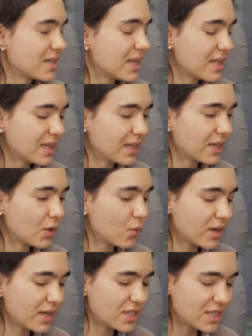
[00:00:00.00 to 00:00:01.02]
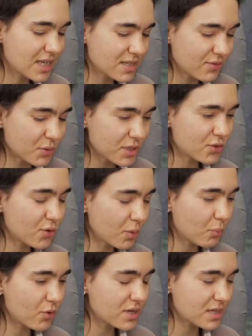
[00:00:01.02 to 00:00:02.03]
And I think that Gloria, she has a very
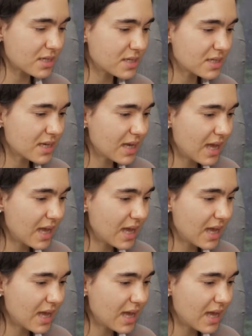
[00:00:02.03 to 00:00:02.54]
strong presence,